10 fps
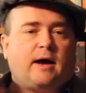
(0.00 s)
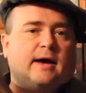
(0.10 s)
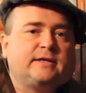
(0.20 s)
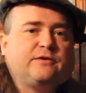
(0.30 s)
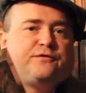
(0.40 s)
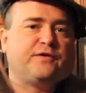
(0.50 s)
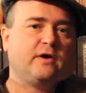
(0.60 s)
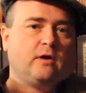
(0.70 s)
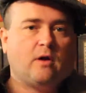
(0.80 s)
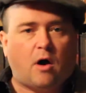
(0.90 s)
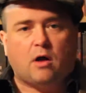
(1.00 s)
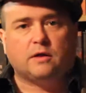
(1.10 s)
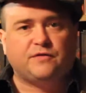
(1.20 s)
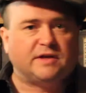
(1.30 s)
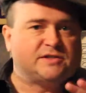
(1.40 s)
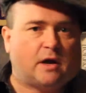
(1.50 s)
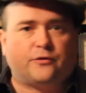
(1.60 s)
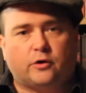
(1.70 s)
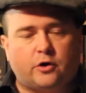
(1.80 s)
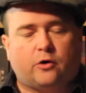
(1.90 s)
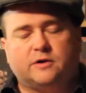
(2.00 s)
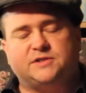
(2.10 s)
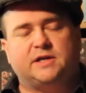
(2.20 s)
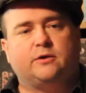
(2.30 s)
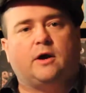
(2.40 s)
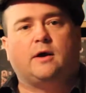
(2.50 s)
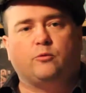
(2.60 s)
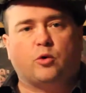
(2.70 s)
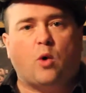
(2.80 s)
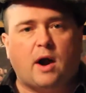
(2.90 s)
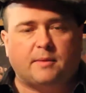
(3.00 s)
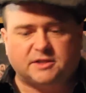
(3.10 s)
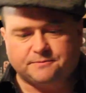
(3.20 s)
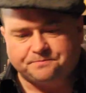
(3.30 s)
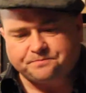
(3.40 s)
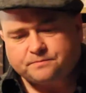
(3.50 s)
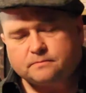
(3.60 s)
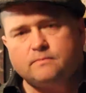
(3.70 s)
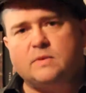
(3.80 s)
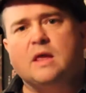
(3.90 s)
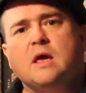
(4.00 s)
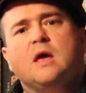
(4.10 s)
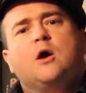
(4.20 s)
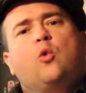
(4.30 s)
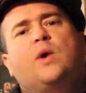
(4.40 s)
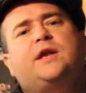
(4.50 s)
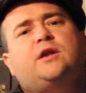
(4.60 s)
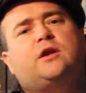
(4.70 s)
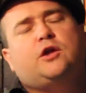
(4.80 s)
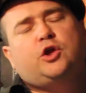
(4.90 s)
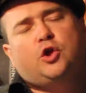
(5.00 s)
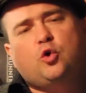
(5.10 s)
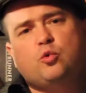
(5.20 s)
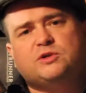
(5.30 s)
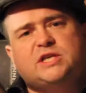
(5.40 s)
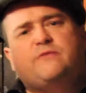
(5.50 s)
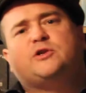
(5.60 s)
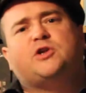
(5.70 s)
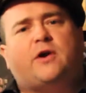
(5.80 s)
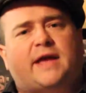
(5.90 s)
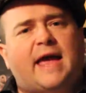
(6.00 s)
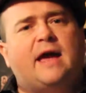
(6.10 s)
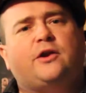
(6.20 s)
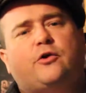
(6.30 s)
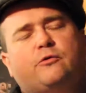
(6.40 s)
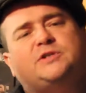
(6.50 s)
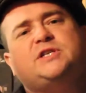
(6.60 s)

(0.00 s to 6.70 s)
uh, to fill all of these other currency uh, requirements when you receive your starting hand, you're going to